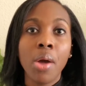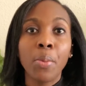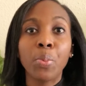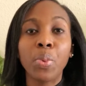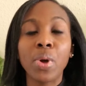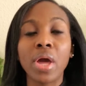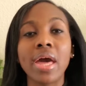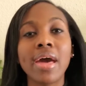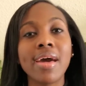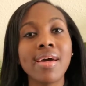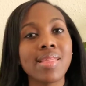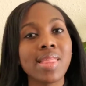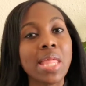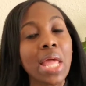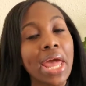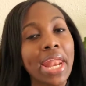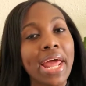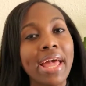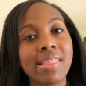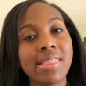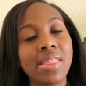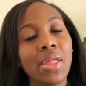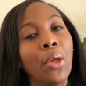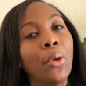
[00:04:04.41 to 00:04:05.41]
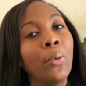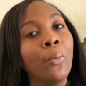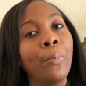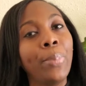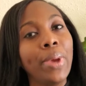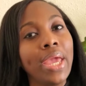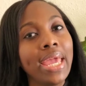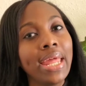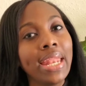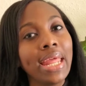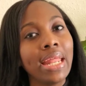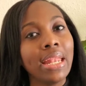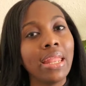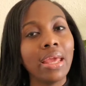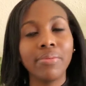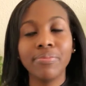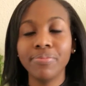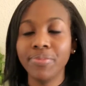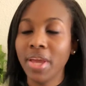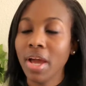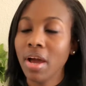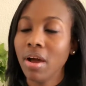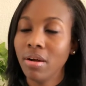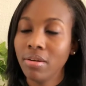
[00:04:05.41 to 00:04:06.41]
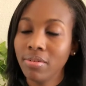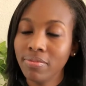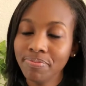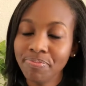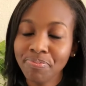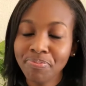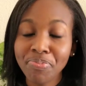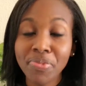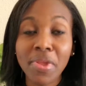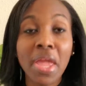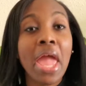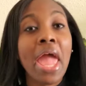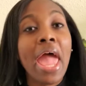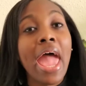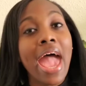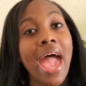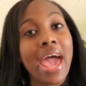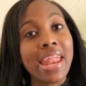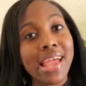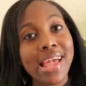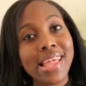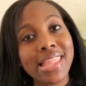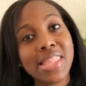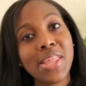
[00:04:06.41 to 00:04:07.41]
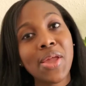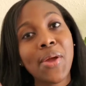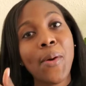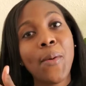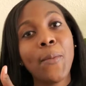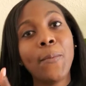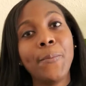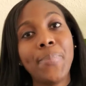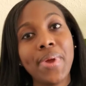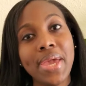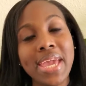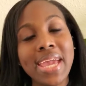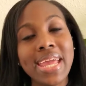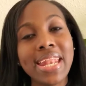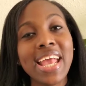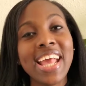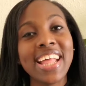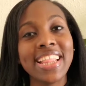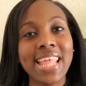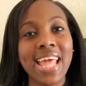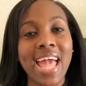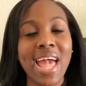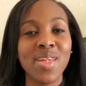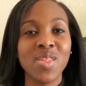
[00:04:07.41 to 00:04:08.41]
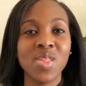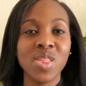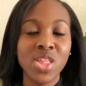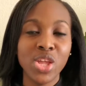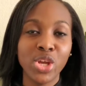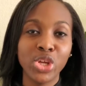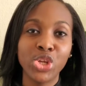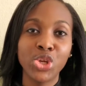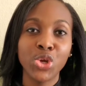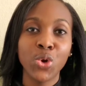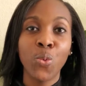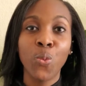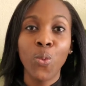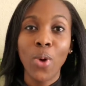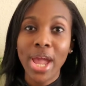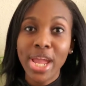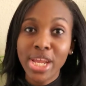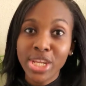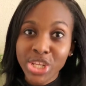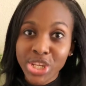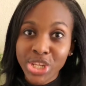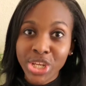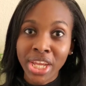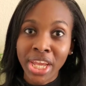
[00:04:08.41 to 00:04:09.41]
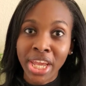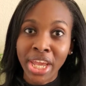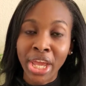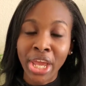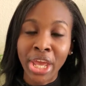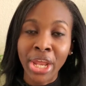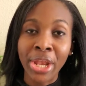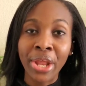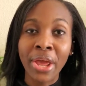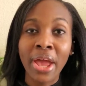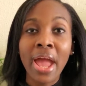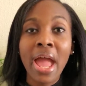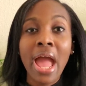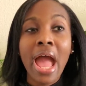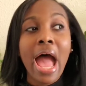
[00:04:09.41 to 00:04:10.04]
Because had I still been in it, had I still been in that situation,